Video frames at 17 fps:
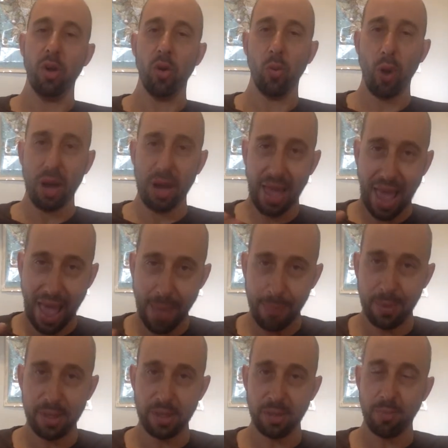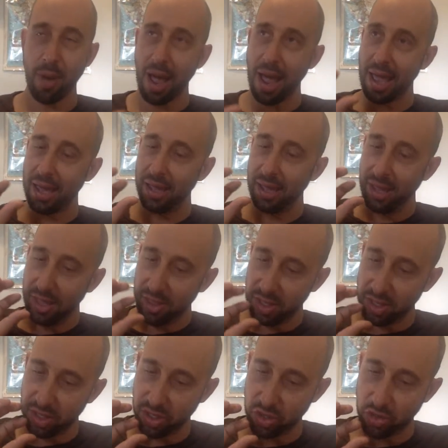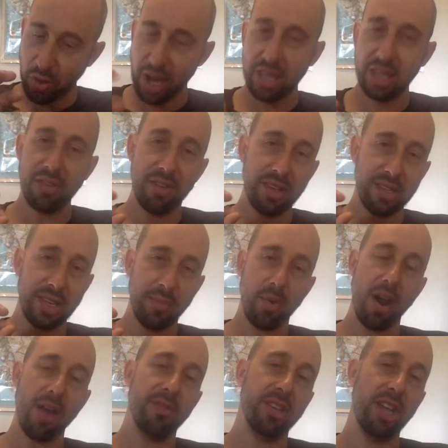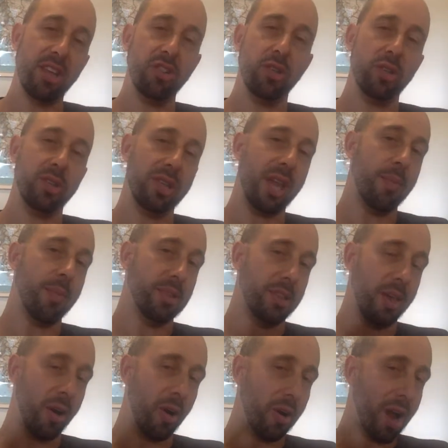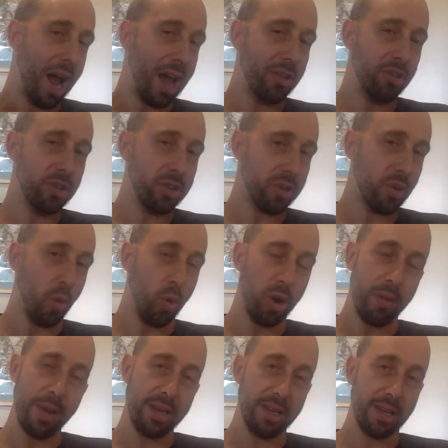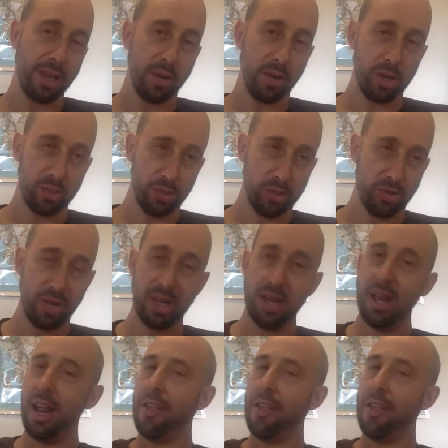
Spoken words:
what happens by the strength of his improvisational statements that are not just ornamenting a Christmas tree,